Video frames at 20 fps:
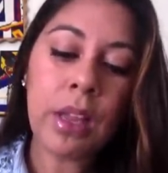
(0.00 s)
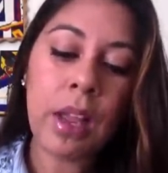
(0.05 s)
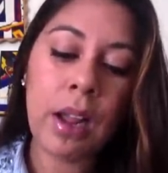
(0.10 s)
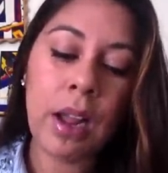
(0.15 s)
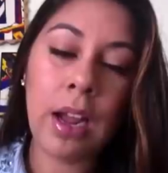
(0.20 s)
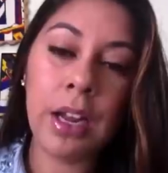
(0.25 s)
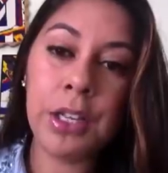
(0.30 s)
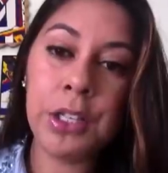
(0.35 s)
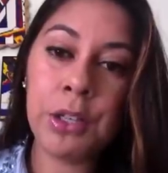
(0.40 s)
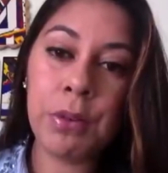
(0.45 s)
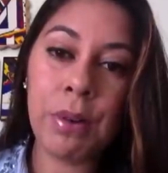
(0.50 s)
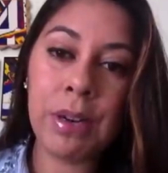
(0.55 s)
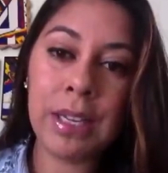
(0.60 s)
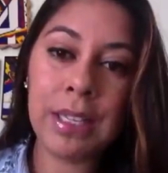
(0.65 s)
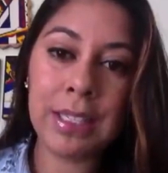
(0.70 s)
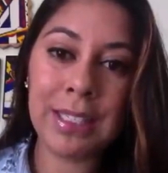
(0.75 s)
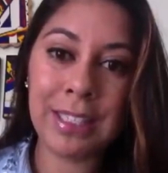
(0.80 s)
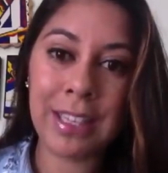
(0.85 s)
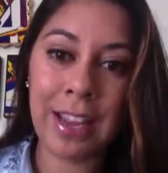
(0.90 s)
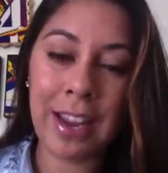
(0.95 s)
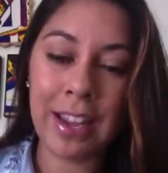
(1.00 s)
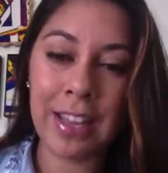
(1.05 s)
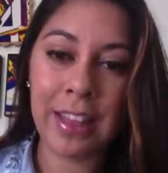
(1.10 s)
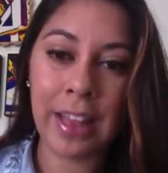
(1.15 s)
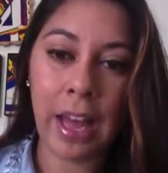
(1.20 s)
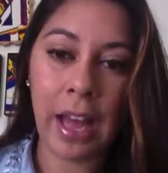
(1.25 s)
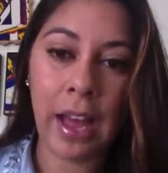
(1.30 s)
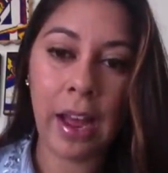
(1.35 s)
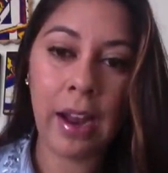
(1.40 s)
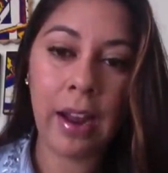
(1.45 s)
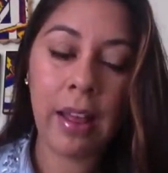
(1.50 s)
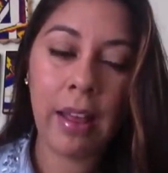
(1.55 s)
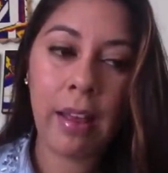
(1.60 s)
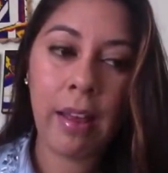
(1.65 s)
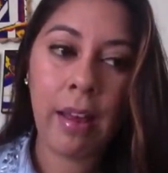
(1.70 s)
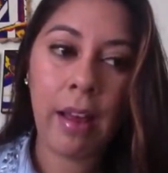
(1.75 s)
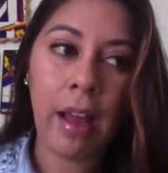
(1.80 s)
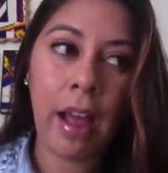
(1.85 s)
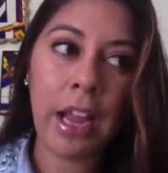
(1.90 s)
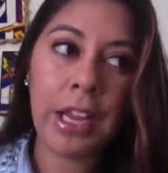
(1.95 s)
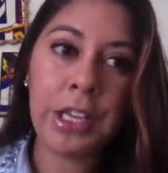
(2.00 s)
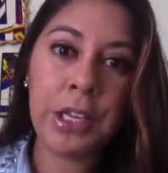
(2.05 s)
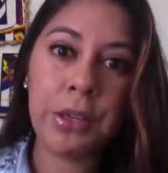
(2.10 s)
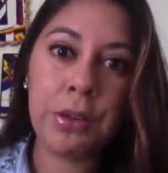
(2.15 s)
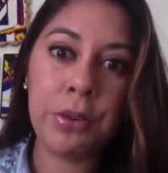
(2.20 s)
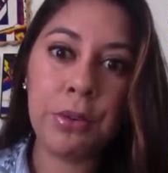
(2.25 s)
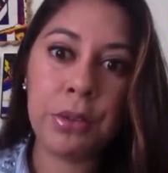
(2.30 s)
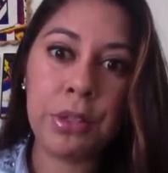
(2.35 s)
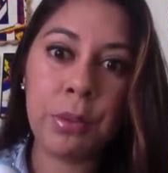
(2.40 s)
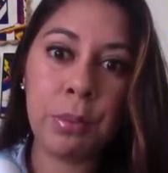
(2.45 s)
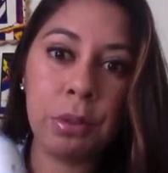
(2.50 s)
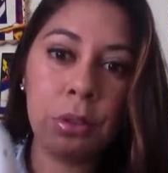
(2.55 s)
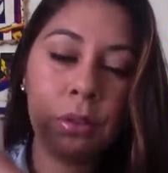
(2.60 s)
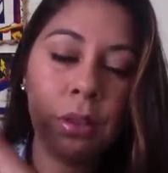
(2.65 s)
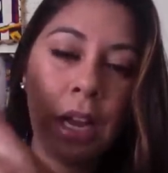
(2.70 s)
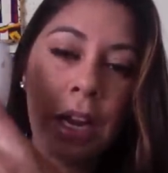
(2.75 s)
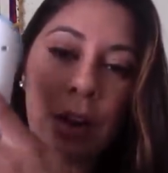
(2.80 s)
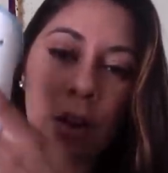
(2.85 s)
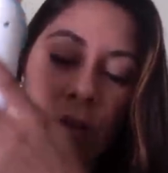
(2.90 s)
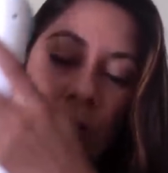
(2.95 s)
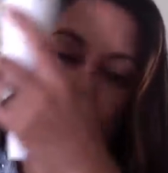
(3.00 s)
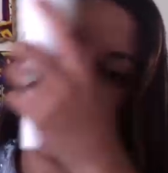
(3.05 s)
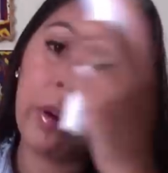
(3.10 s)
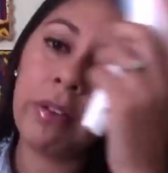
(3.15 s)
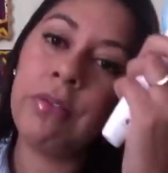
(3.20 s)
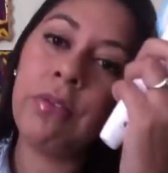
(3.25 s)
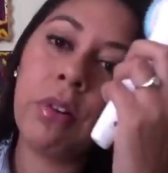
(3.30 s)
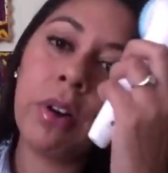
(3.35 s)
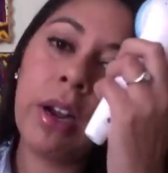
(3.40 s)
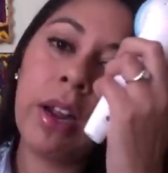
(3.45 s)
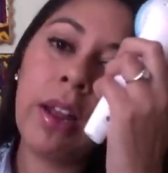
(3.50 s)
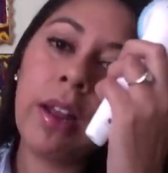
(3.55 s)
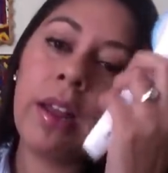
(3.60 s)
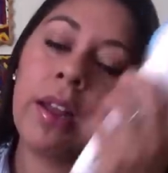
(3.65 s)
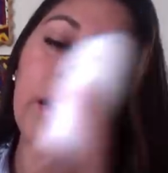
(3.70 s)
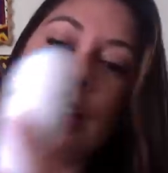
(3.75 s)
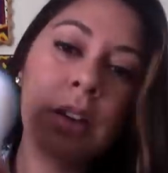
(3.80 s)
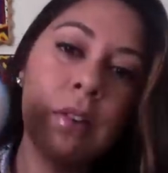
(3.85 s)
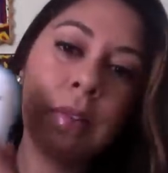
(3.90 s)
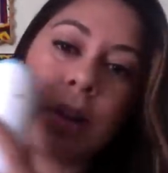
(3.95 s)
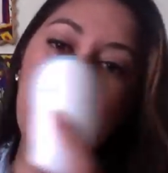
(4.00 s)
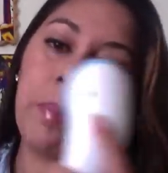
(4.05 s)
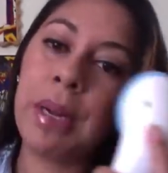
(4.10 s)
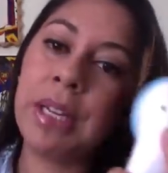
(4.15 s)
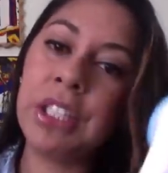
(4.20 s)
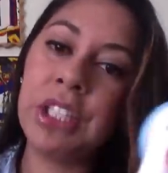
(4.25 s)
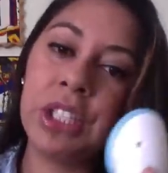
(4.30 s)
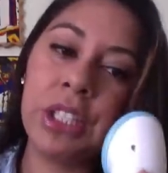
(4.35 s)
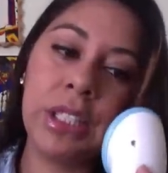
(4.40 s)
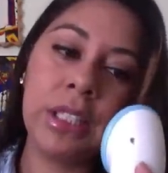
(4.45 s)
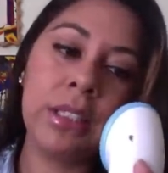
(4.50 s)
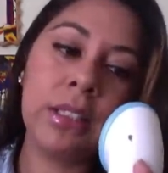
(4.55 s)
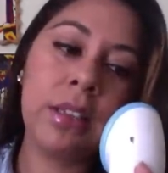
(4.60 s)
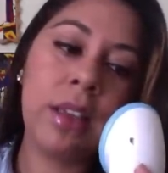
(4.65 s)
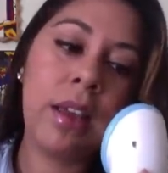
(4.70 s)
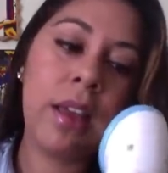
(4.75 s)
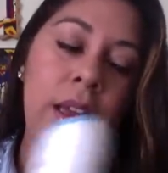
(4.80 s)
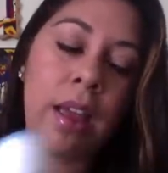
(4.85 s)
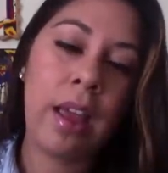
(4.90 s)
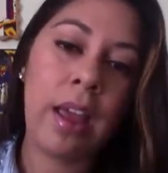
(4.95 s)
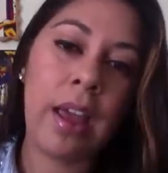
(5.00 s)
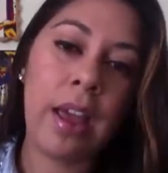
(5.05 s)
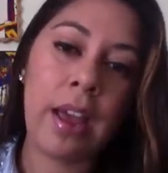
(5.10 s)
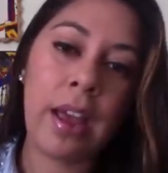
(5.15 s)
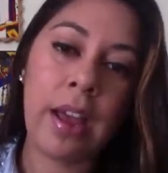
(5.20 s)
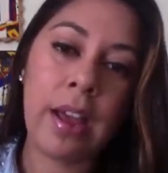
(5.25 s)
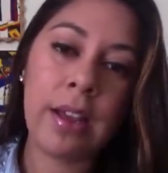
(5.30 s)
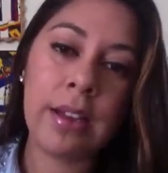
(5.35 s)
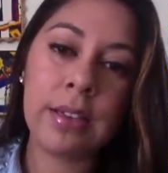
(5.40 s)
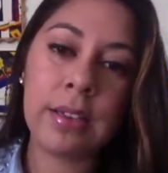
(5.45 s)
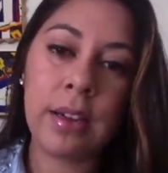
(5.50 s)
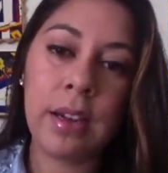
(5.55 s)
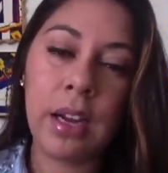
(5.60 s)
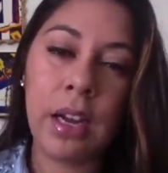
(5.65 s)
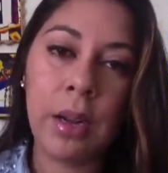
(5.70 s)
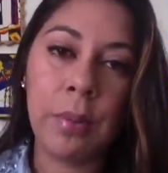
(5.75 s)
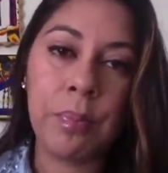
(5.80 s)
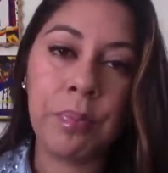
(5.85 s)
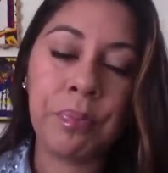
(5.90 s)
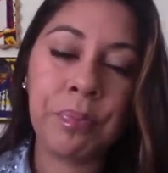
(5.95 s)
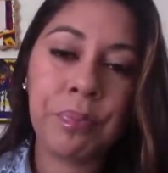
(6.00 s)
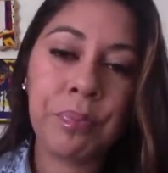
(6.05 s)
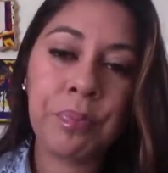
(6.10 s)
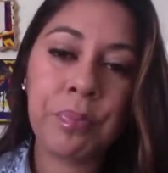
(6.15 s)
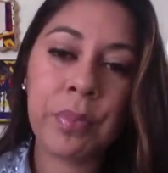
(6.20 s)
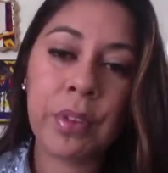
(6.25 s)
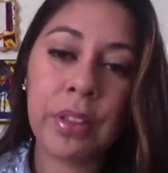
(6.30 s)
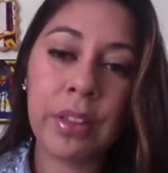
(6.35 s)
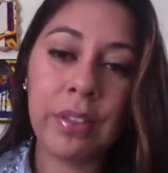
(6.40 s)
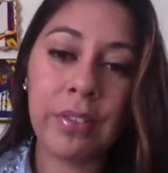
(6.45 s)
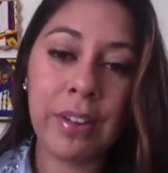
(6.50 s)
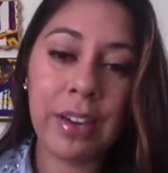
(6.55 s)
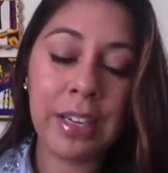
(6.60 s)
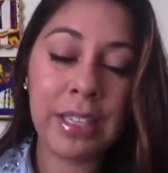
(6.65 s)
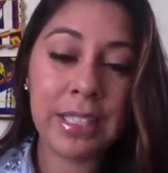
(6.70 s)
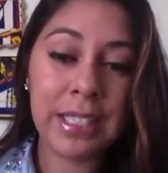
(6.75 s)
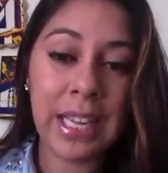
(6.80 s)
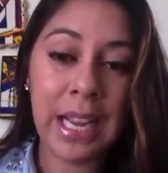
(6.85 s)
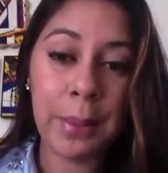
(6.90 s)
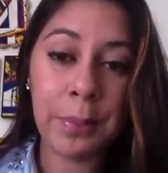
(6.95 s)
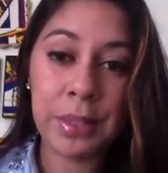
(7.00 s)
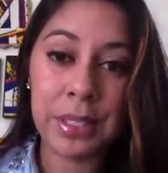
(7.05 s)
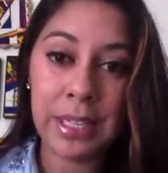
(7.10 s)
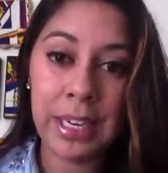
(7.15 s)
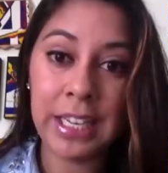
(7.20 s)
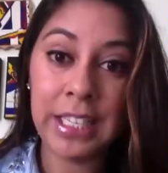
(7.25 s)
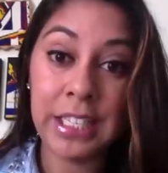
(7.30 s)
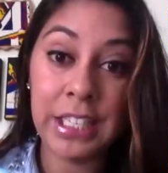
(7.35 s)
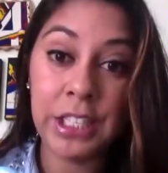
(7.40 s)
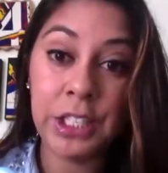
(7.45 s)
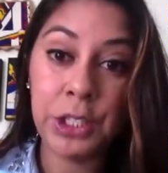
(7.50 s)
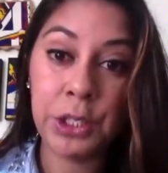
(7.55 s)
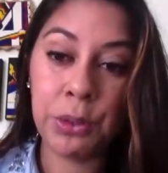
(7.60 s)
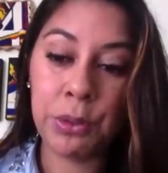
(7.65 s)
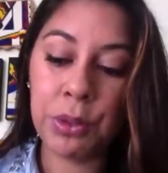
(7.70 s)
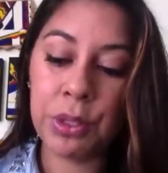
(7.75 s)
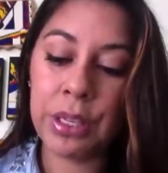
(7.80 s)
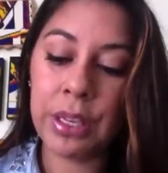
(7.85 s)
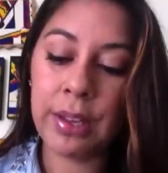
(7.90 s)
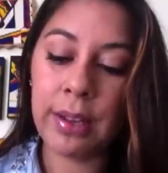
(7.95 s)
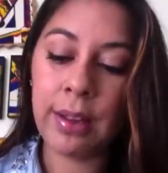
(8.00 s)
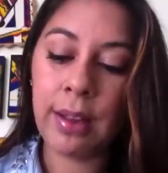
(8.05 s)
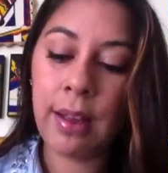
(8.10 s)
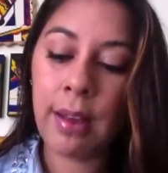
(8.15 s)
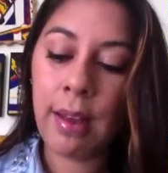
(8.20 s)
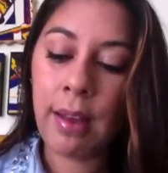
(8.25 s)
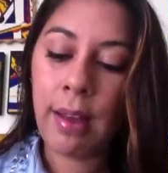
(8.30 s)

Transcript: I do want to say that I use the blue light over my forehead and around my cheeks, and the various times that I did use it,